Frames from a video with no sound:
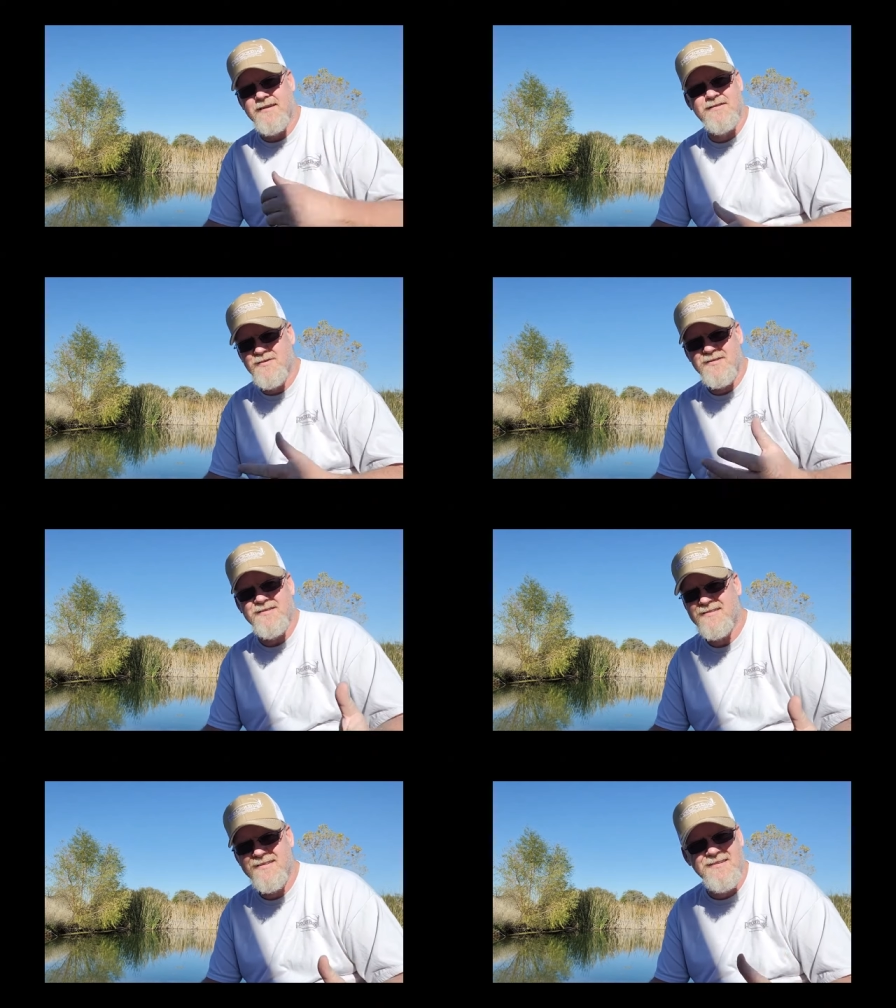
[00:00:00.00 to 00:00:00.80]
next to us
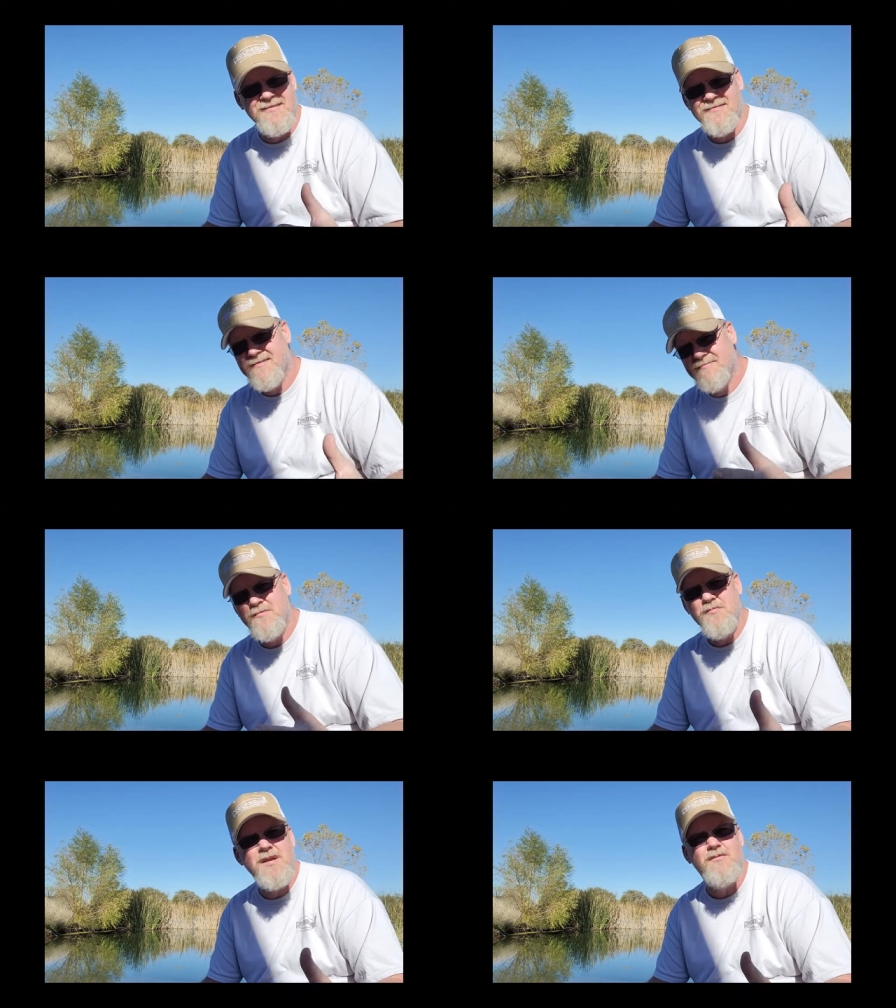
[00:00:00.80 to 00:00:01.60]
there's still
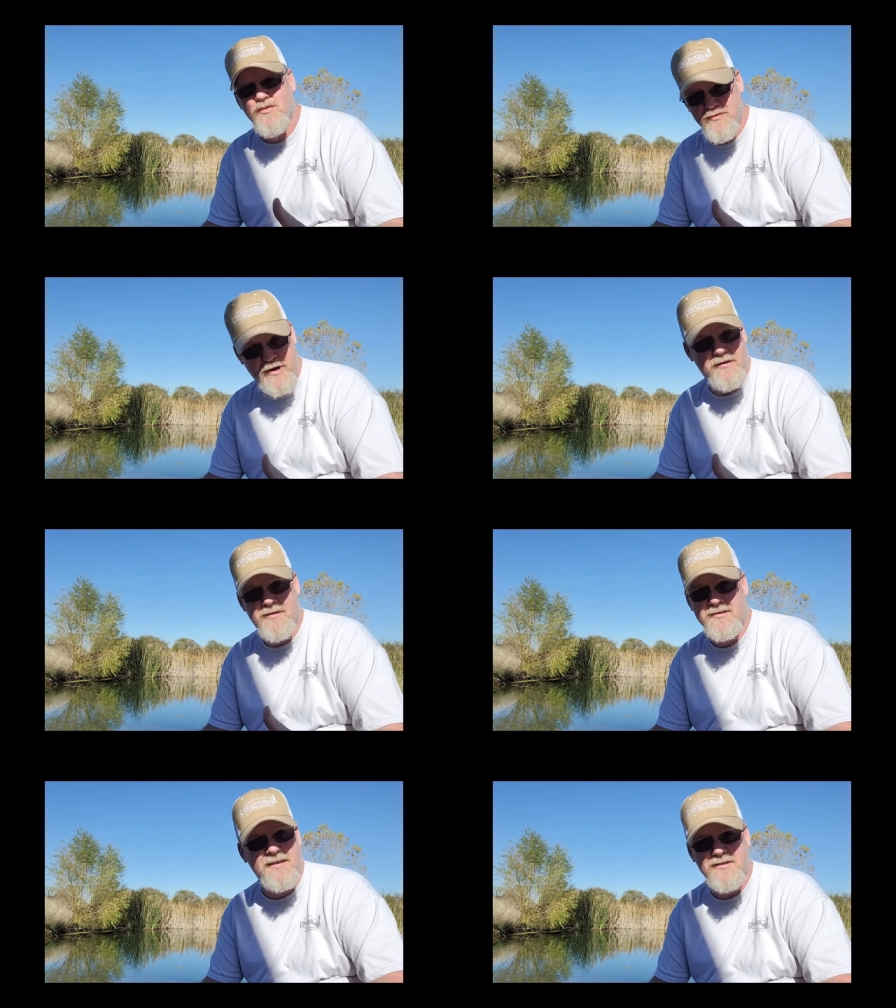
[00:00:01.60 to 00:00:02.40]
minimal they're,
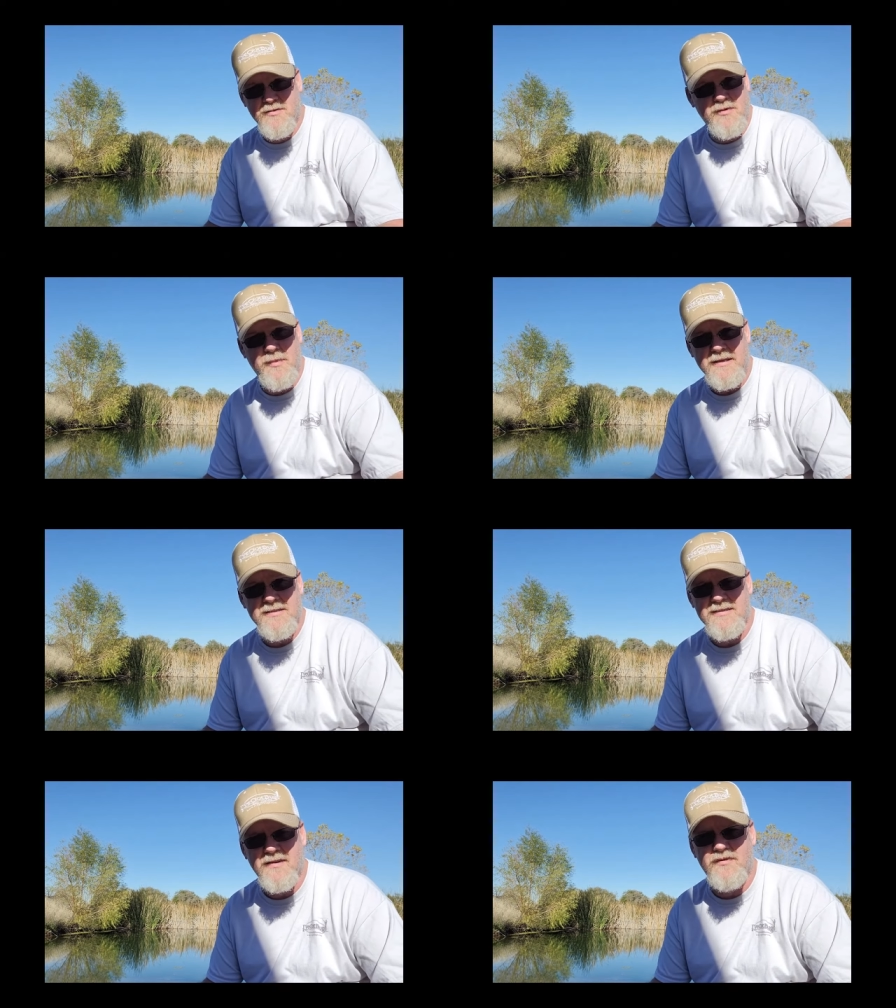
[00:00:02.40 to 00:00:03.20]
the city's doing
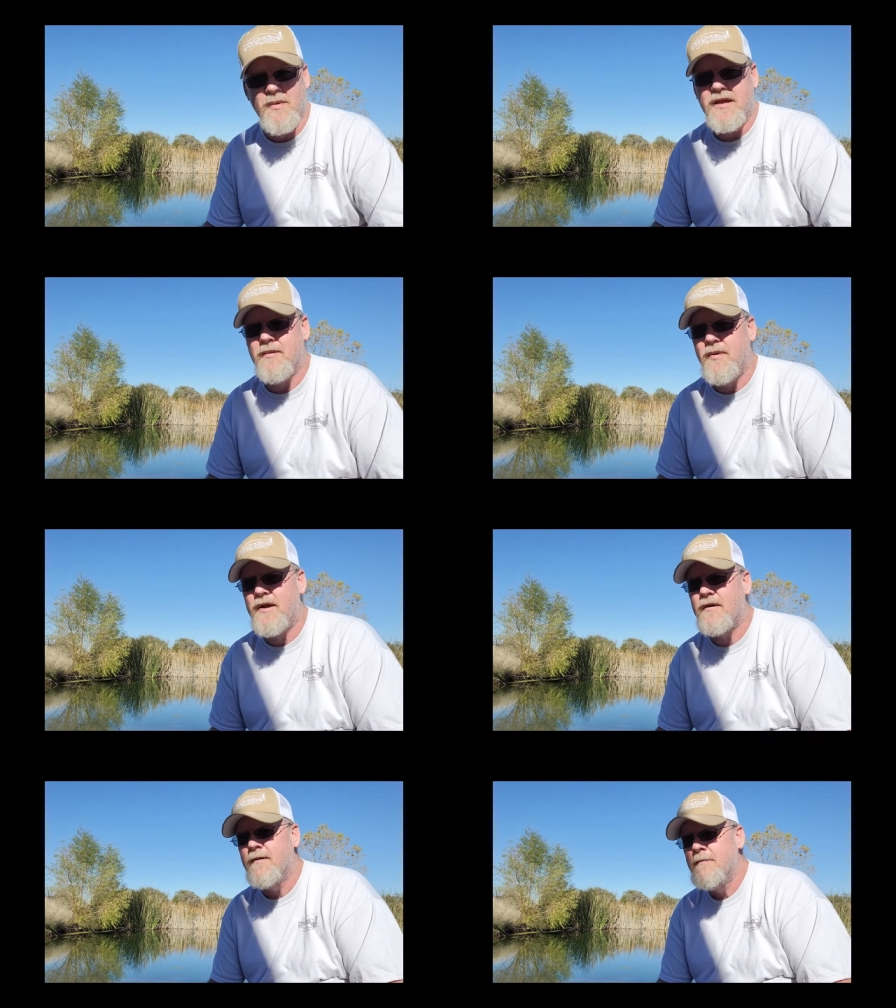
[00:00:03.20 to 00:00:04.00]
amazing stuff to make it
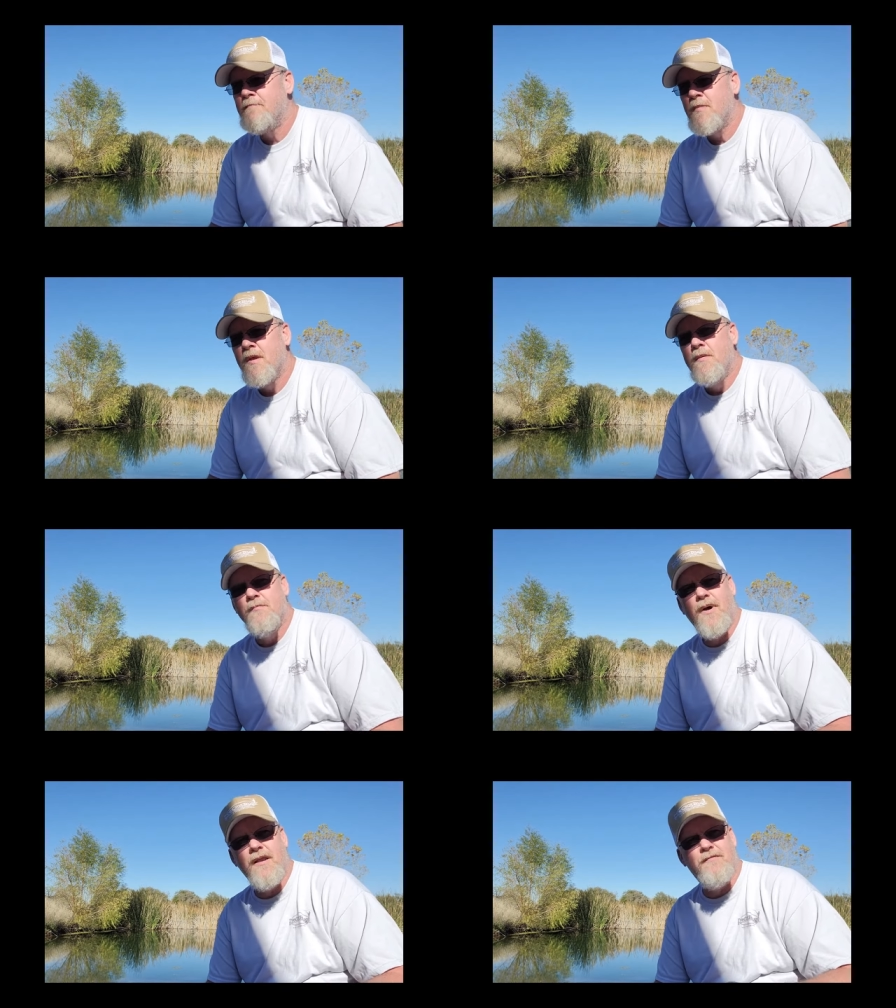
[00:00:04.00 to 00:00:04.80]
better
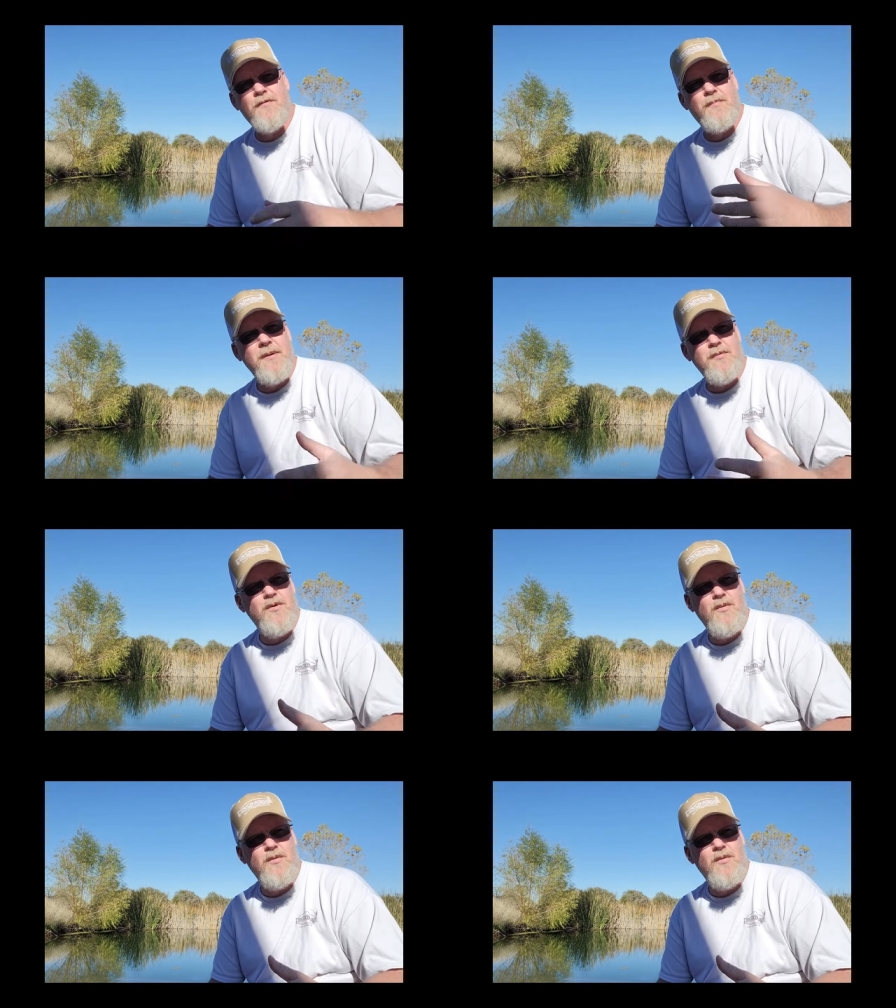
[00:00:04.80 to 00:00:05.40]
but for people